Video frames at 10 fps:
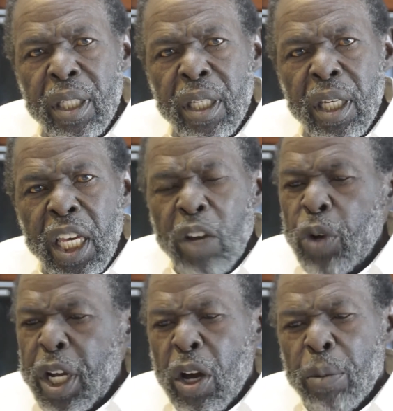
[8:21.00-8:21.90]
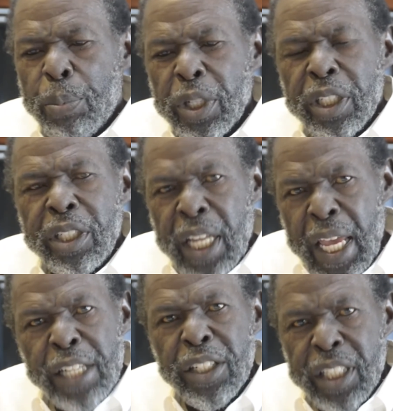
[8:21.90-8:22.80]
If we're going to put good
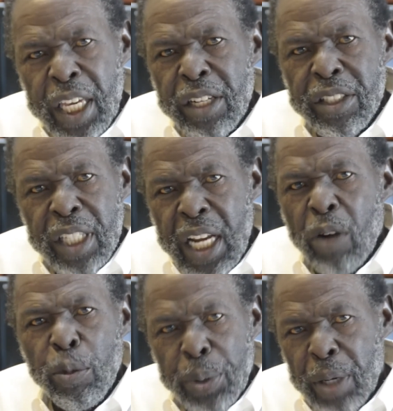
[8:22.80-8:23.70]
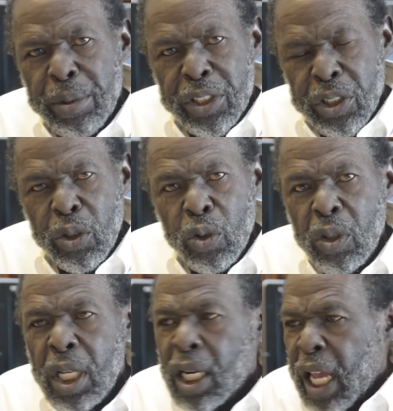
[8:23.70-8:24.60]
educators in our public school
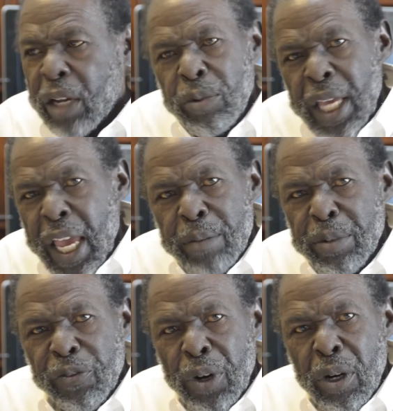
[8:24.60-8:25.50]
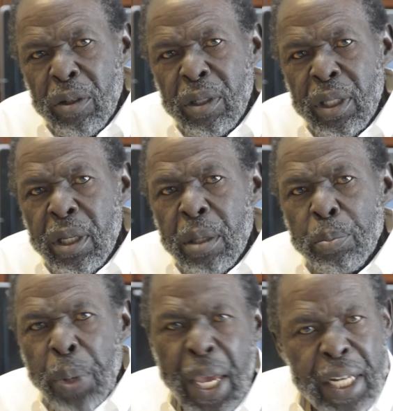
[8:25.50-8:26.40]
like we had before,
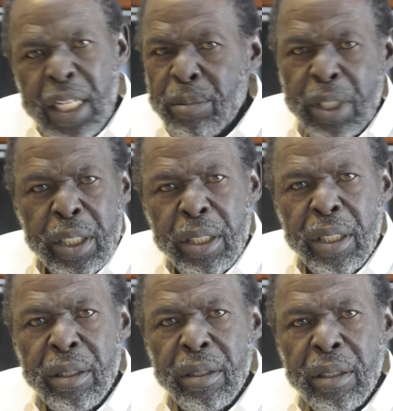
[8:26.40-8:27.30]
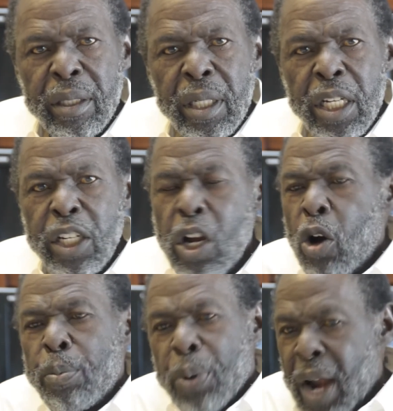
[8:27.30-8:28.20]
pay them good. No
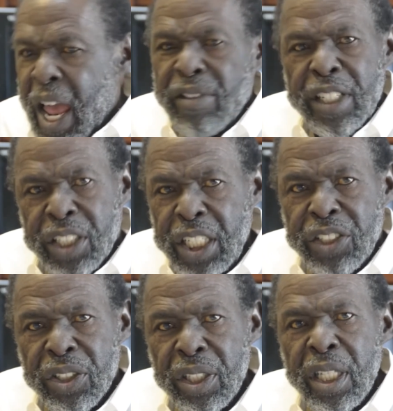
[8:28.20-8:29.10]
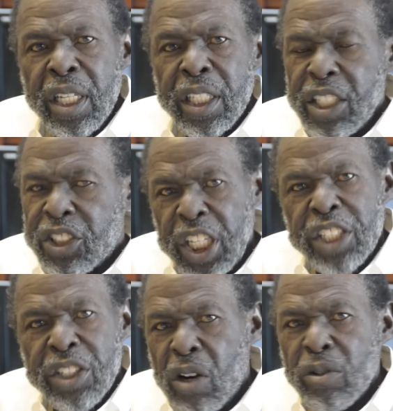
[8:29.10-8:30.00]
private teacher can teach
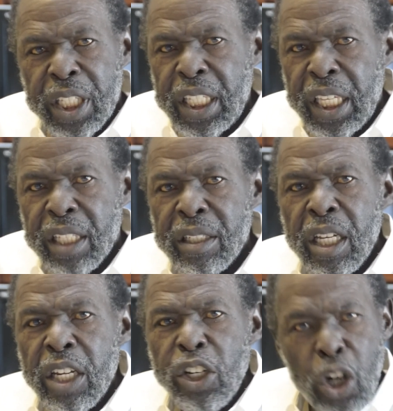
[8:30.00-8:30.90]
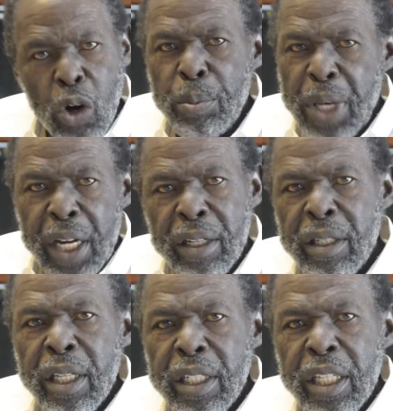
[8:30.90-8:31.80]
no kid no better
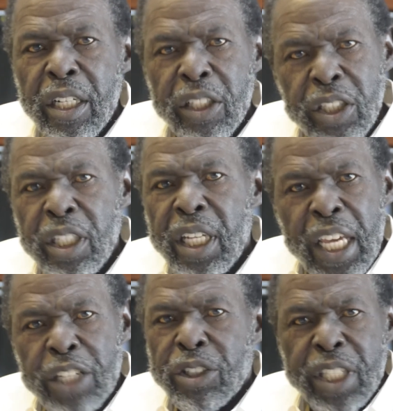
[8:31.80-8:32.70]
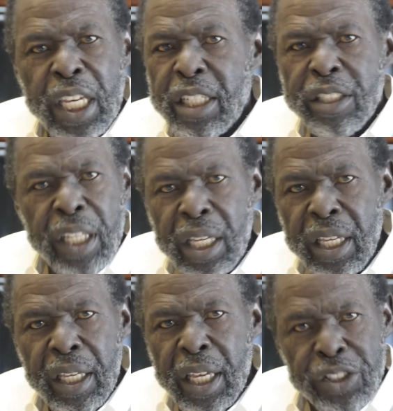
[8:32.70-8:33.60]
than a good educated
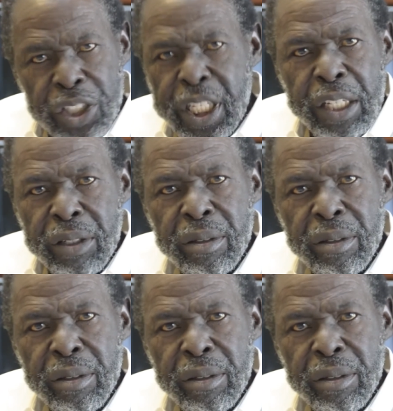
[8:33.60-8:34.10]
educator.